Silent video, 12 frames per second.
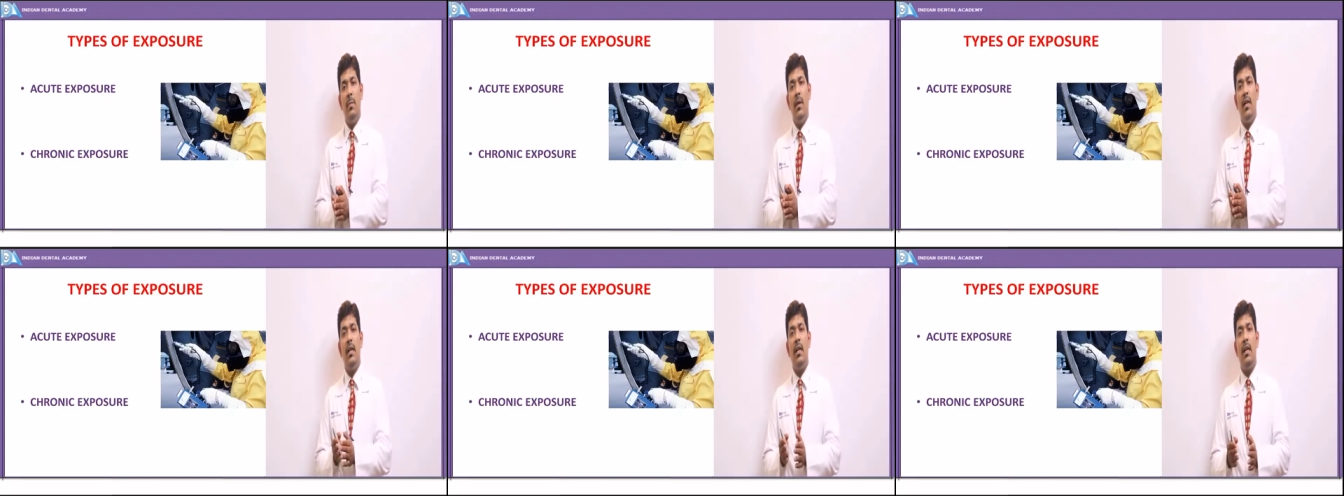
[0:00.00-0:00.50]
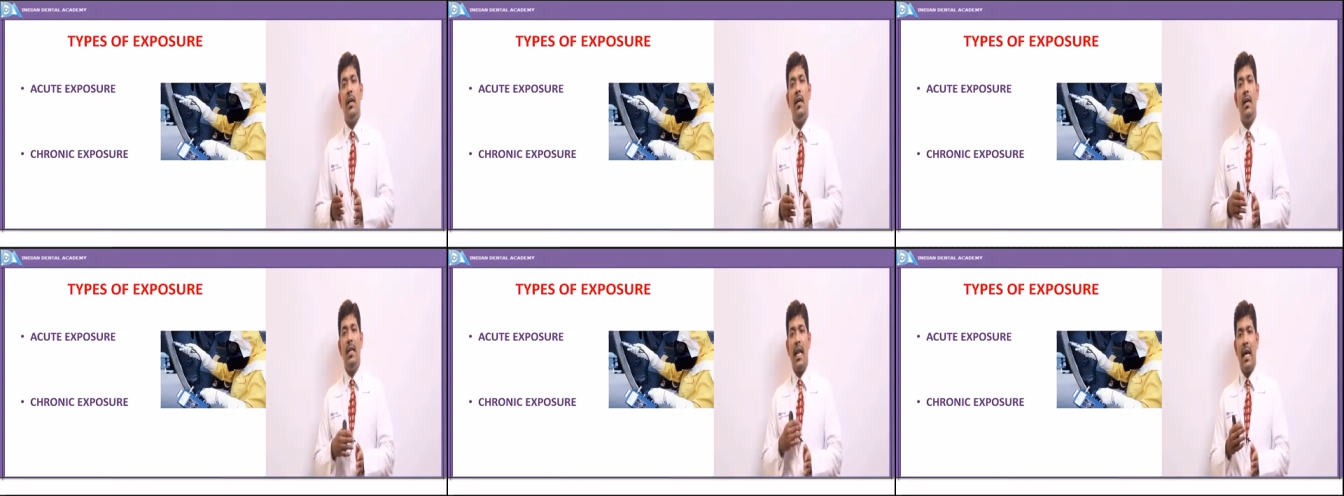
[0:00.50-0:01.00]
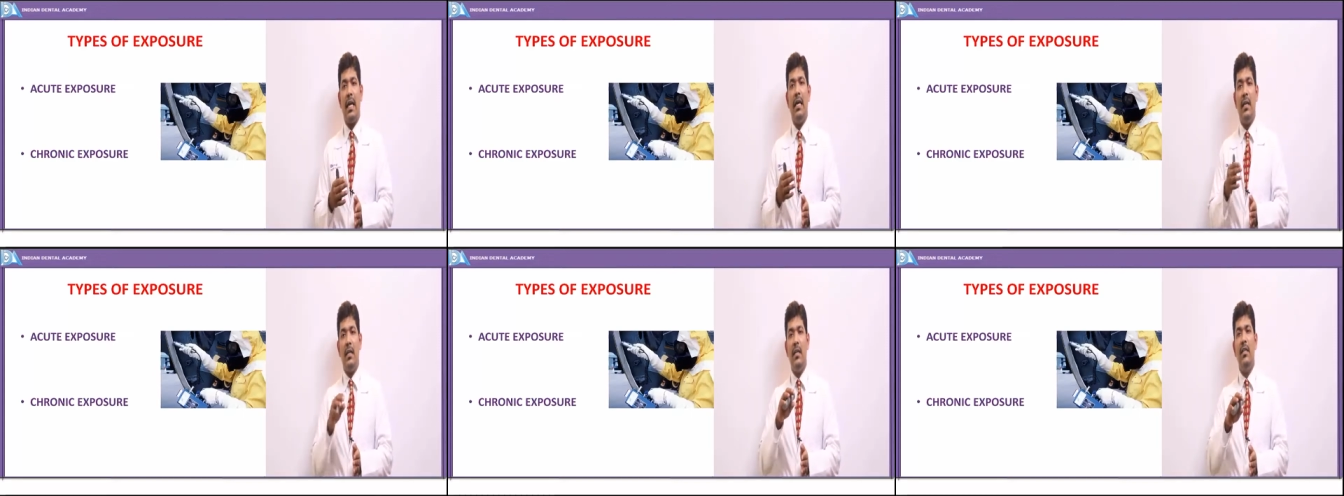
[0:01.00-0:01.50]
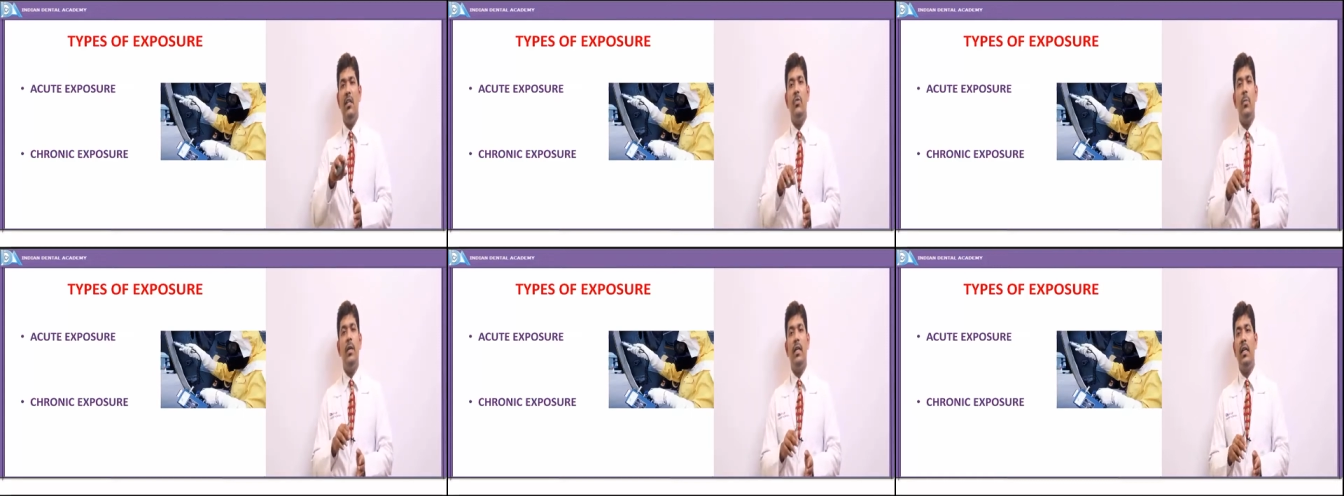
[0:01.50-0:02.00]
the blood are, lacking in this
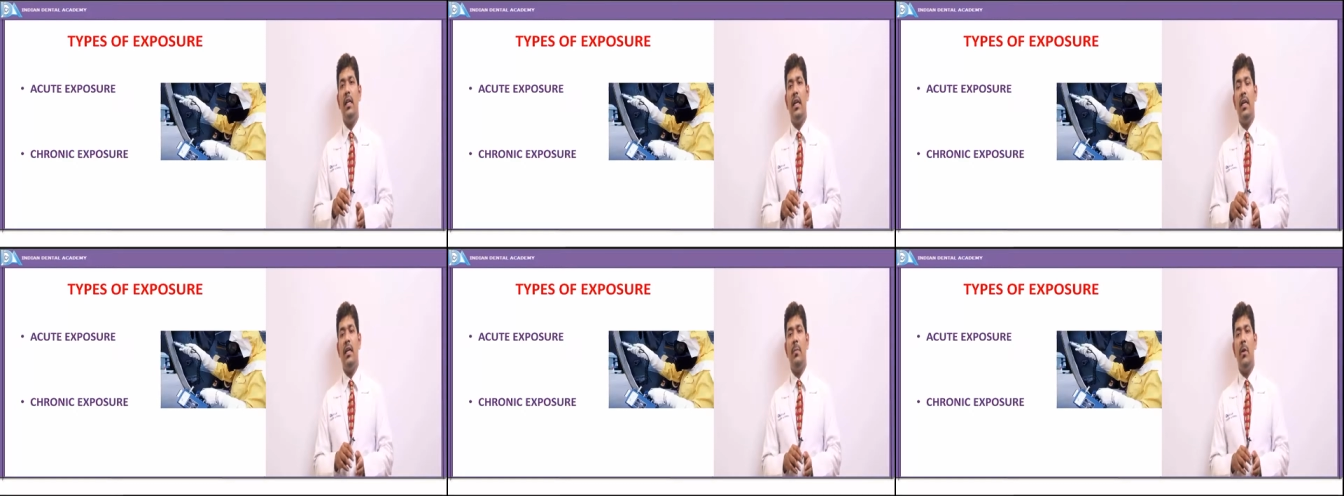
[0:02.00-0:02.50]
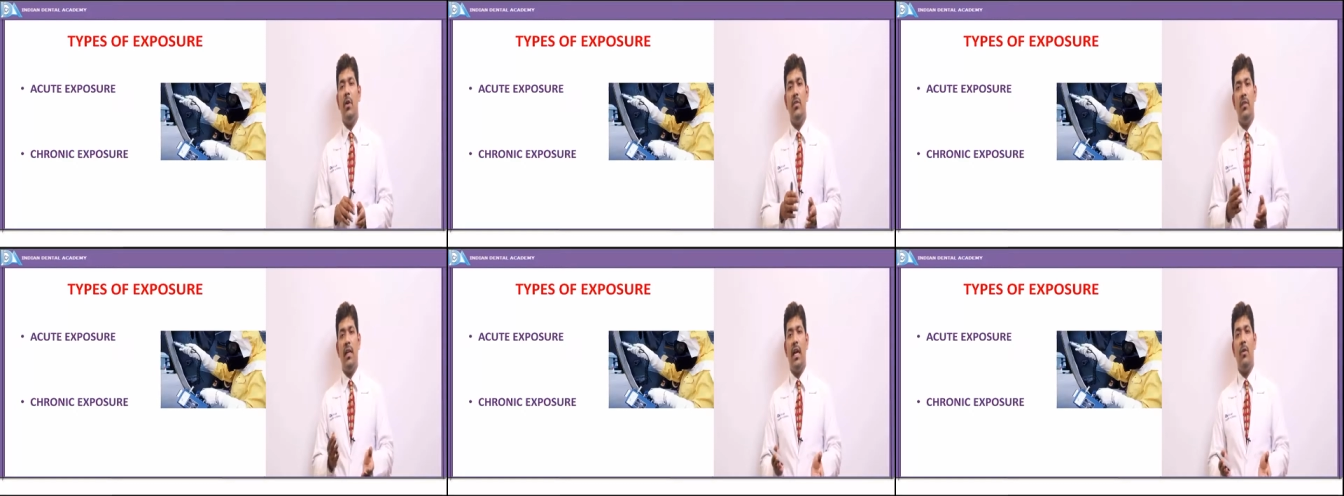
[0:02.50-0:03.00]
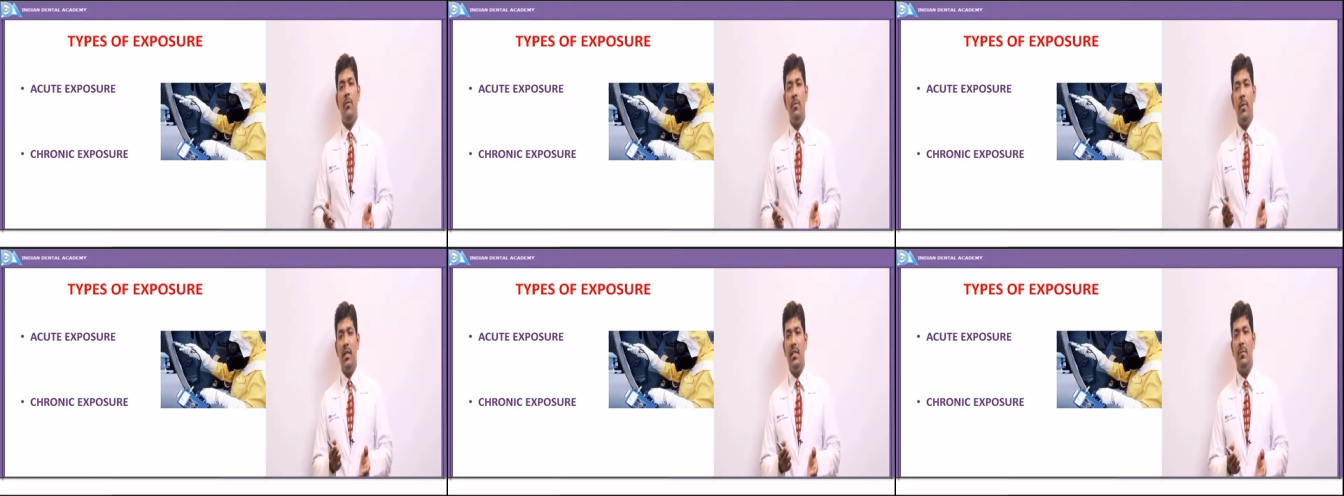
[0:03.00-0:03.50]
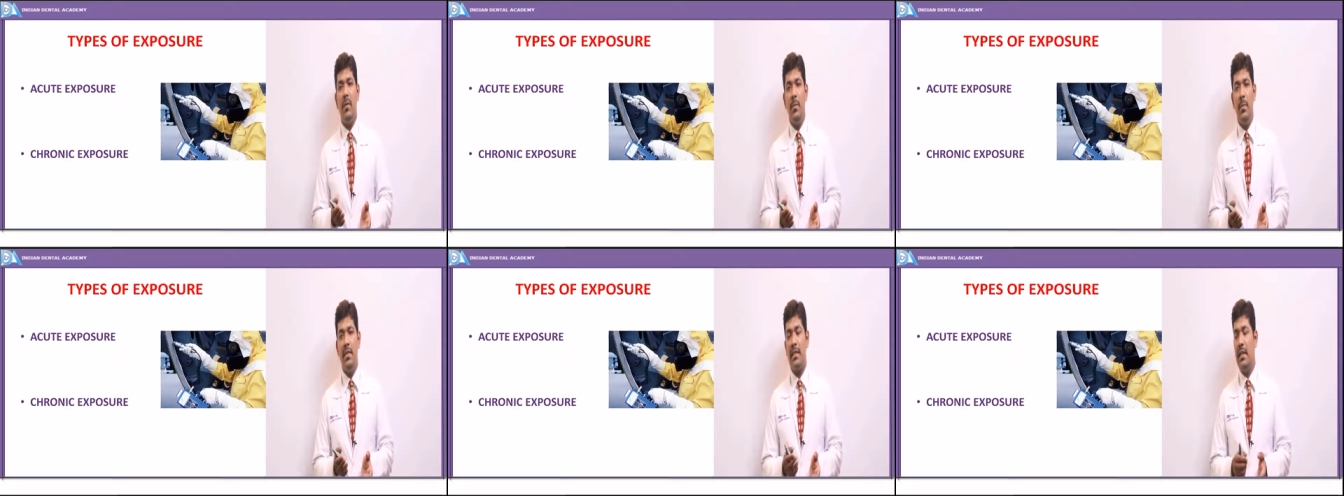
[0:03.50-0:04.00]
particular area because of lack of blood supply
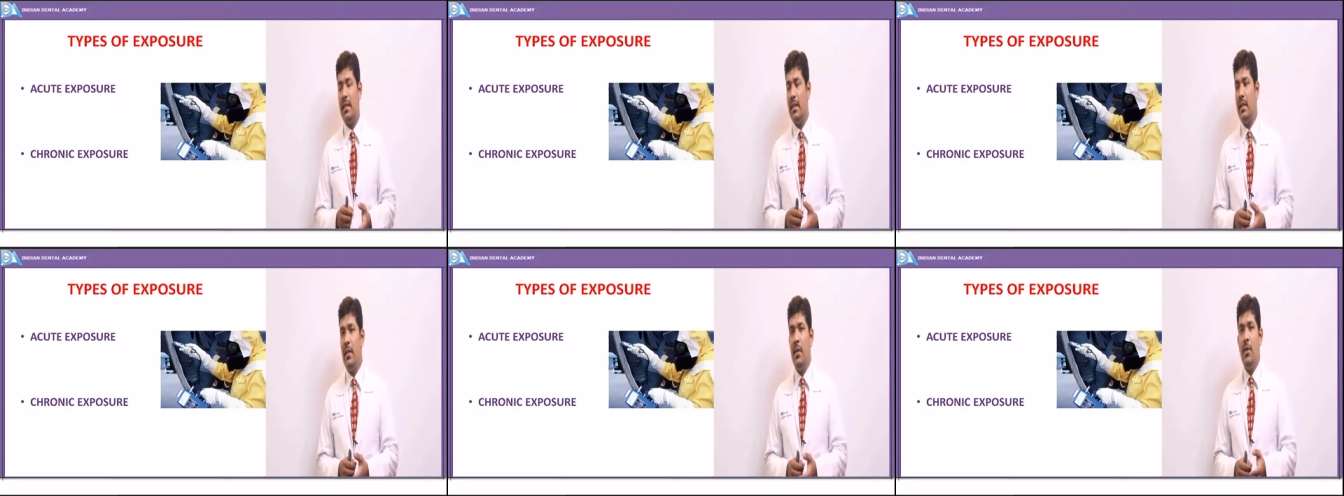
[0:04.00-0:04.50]
basically.